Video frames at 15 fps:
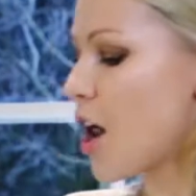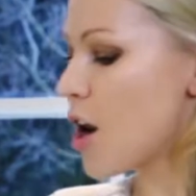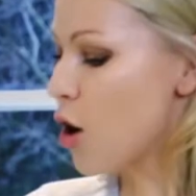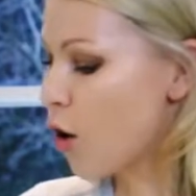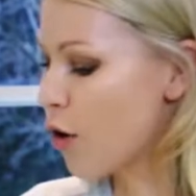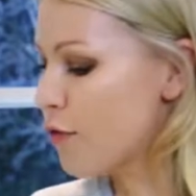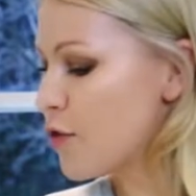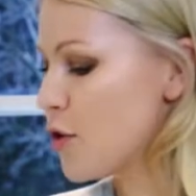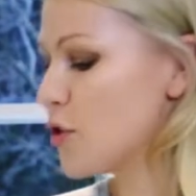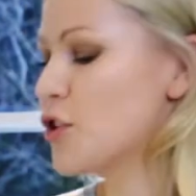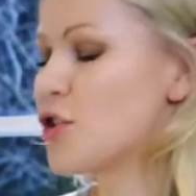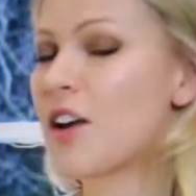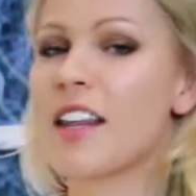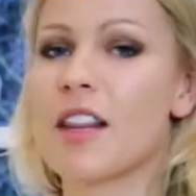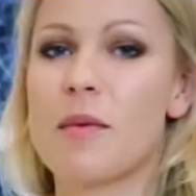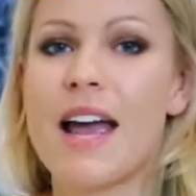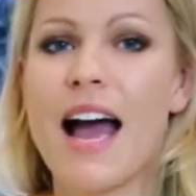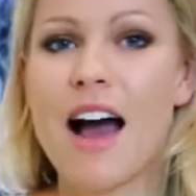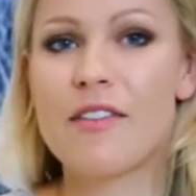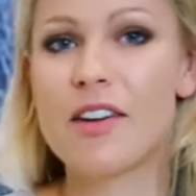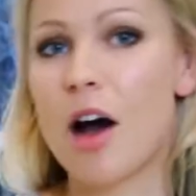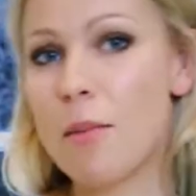A lot of food and drink that we
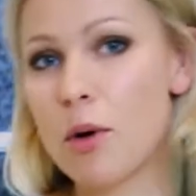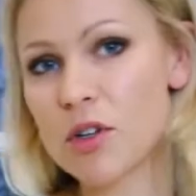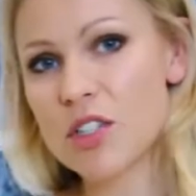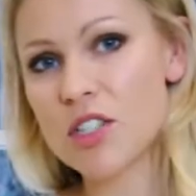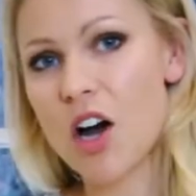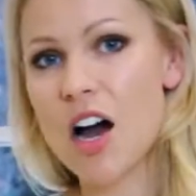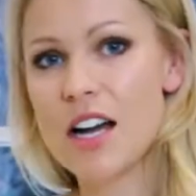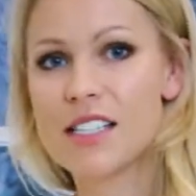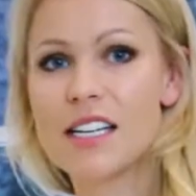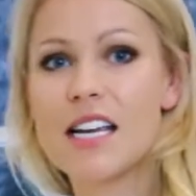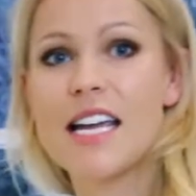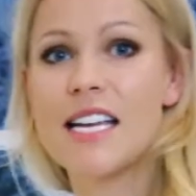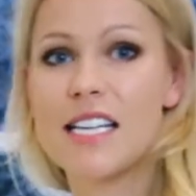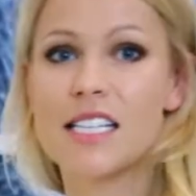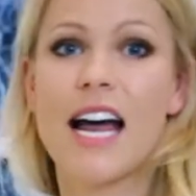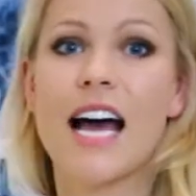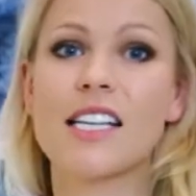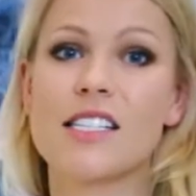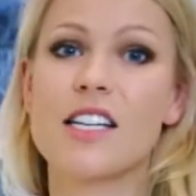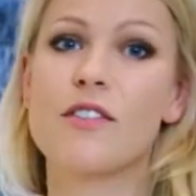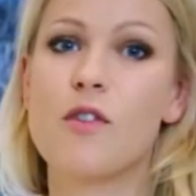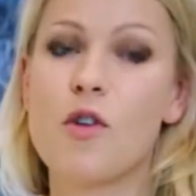have in our modern diets is
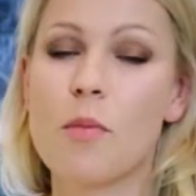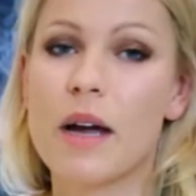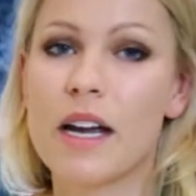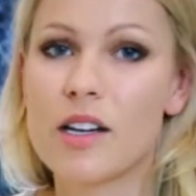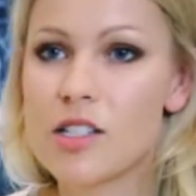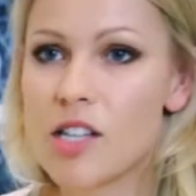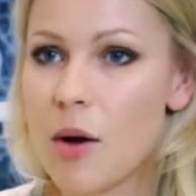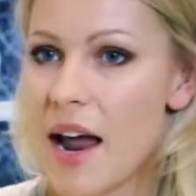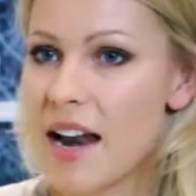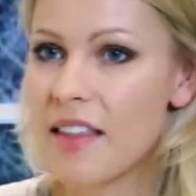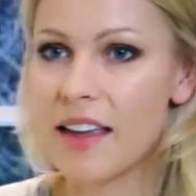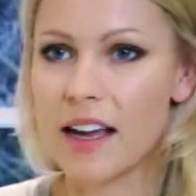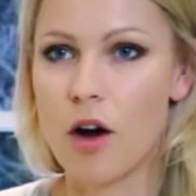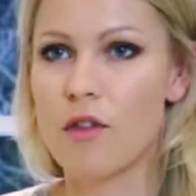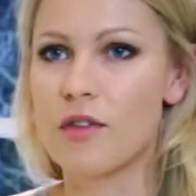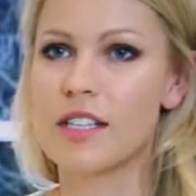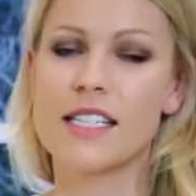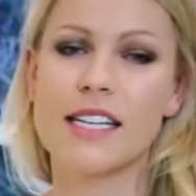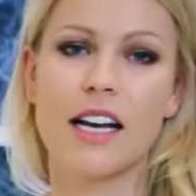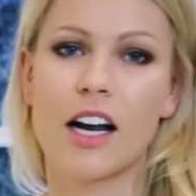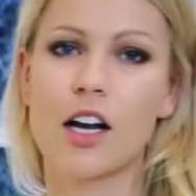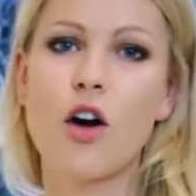acid forming, so anything
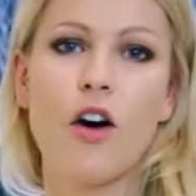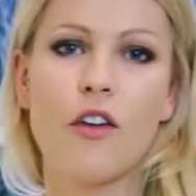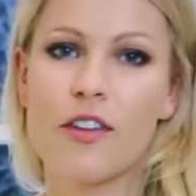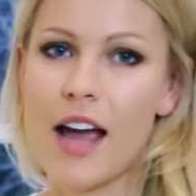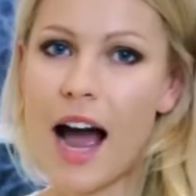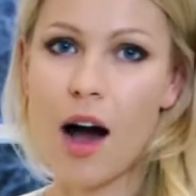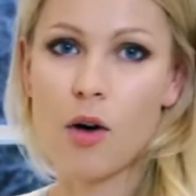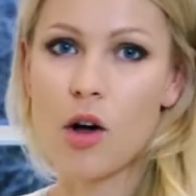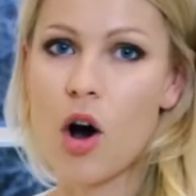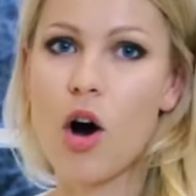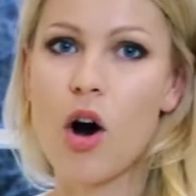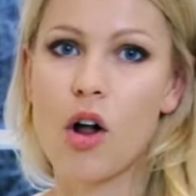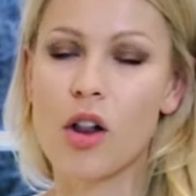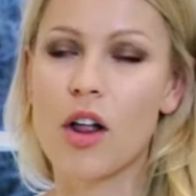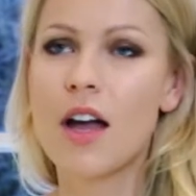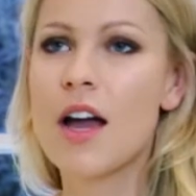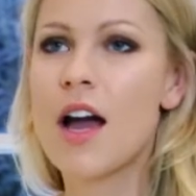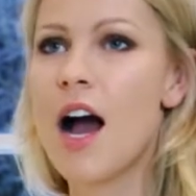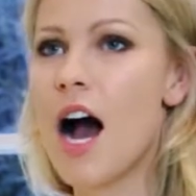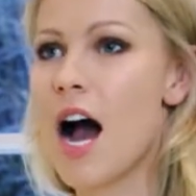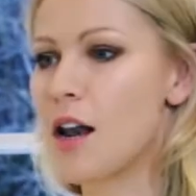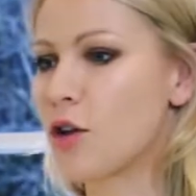obviously like coffee, alcohol,
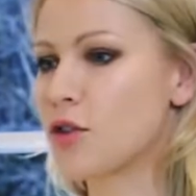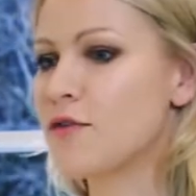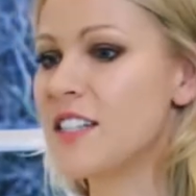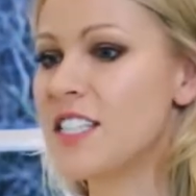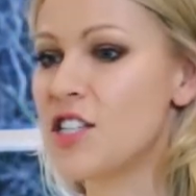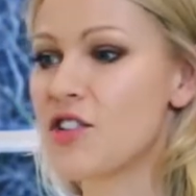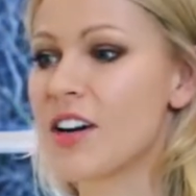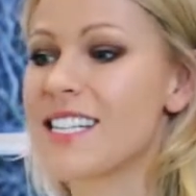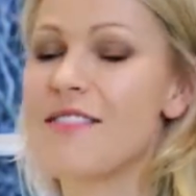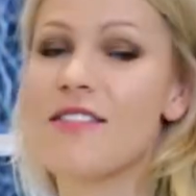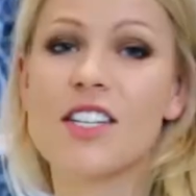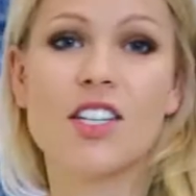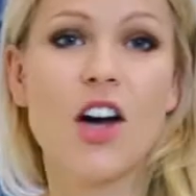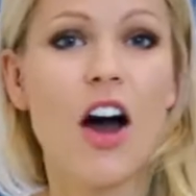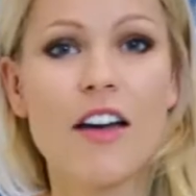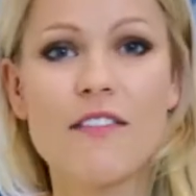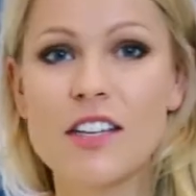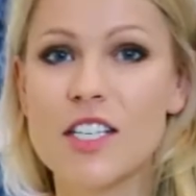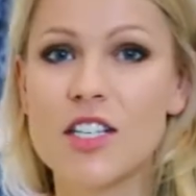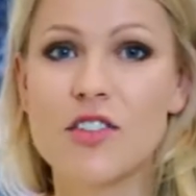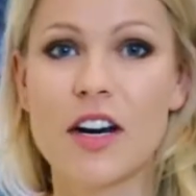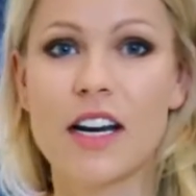a lot of fizzy drinks, even diet
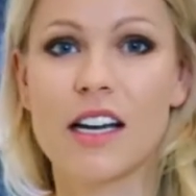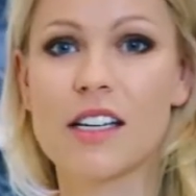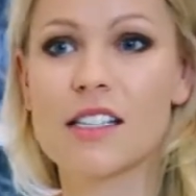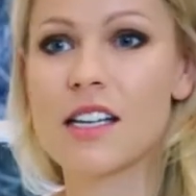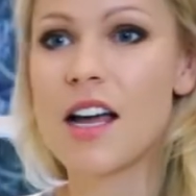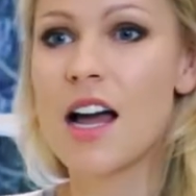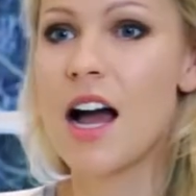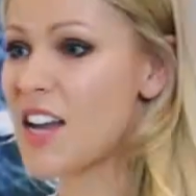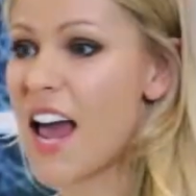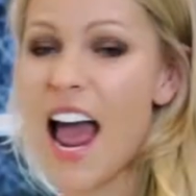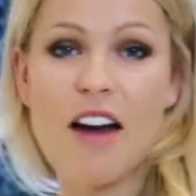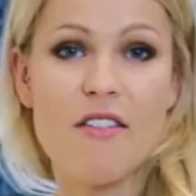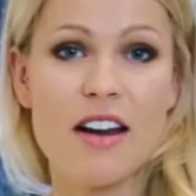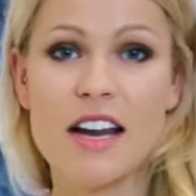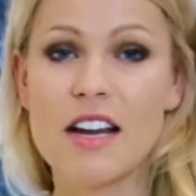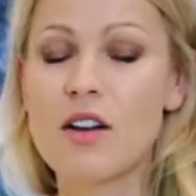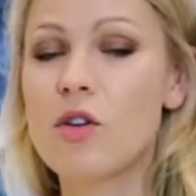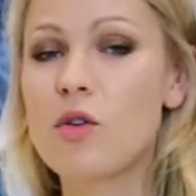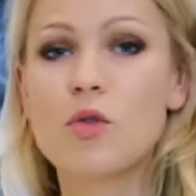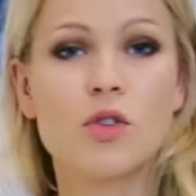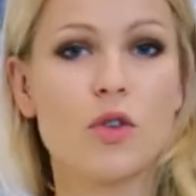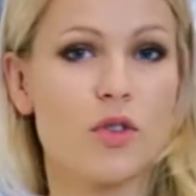fizzy drinks, dairy,
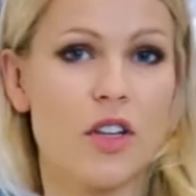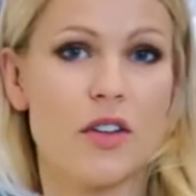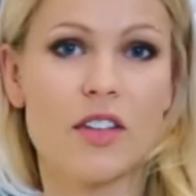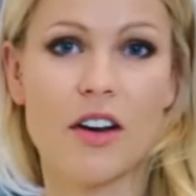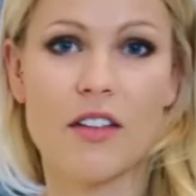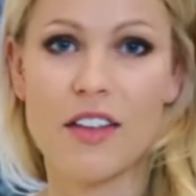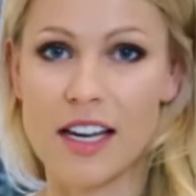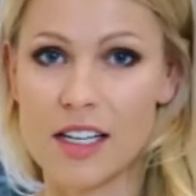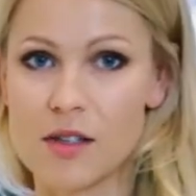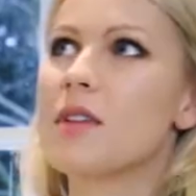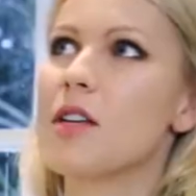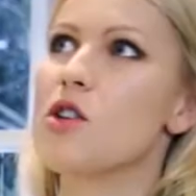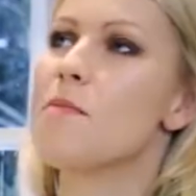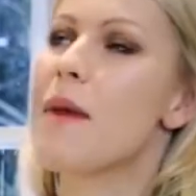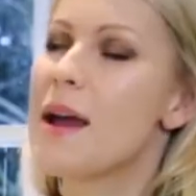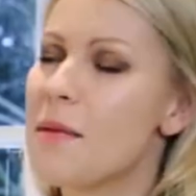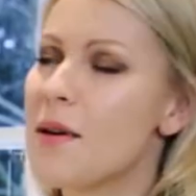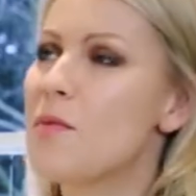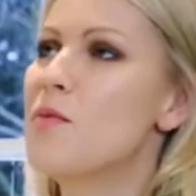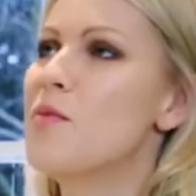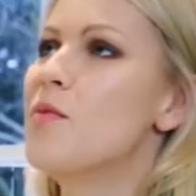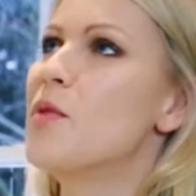all sorts of those kind of things that you
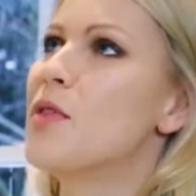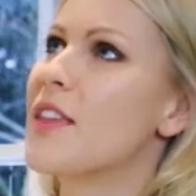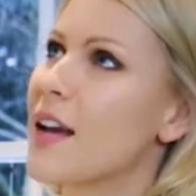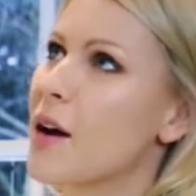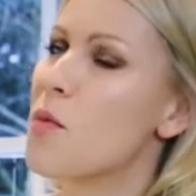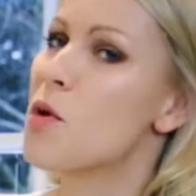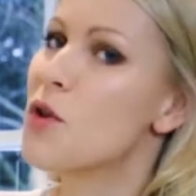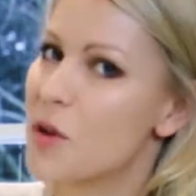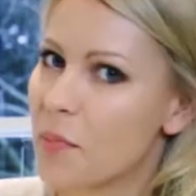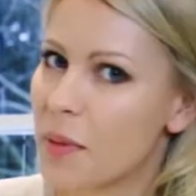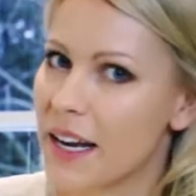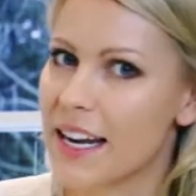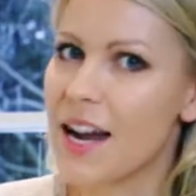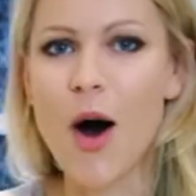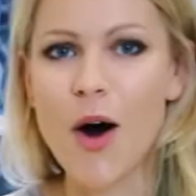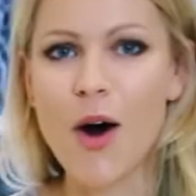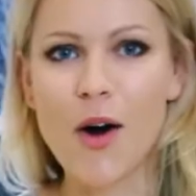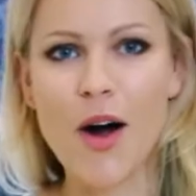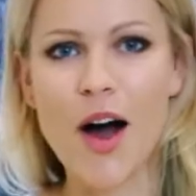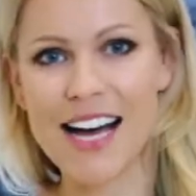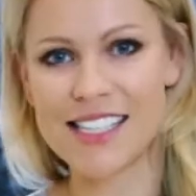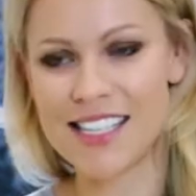maybe would think wouldn't be,
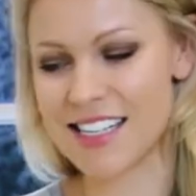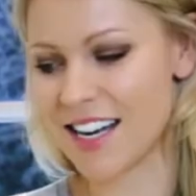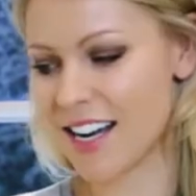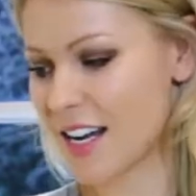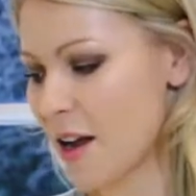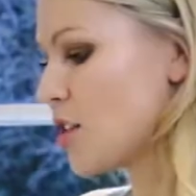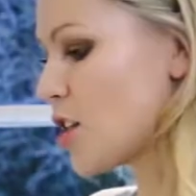are acidic.